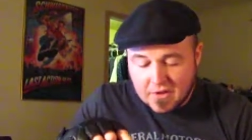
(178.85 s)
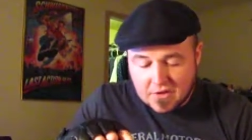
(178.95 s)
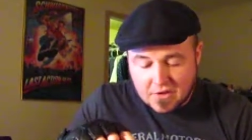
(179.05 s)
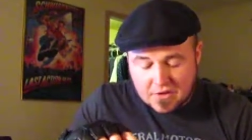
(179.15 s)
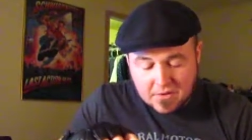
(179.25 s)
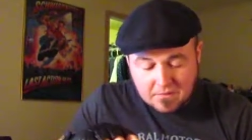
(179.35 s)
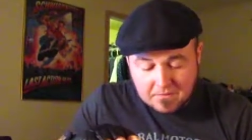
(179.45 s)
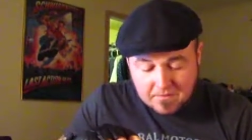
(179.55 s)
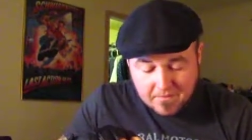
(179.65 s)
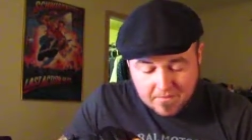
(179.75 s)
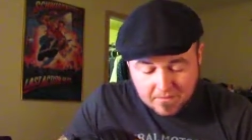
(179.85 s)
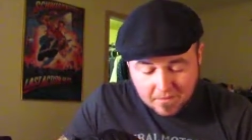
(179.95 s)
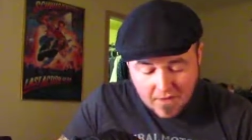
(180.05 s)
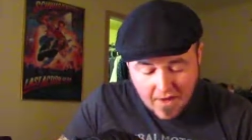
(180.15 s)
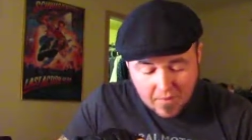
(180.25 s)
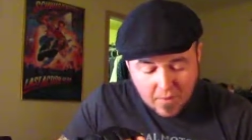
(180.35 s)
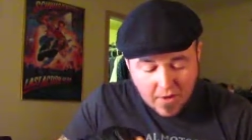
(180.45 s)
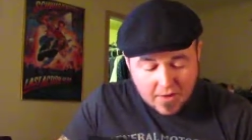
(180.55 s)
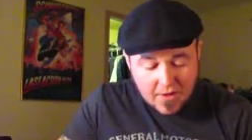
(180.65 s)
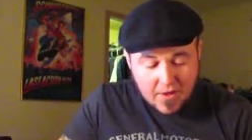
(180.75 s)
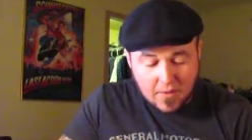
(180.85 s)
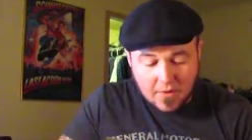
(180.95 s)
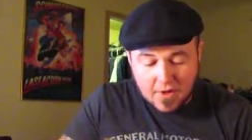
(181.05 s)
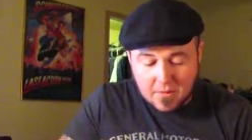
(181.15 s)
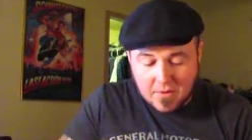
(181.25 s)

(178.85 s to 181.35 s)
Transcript: just everywhere in there. We're going to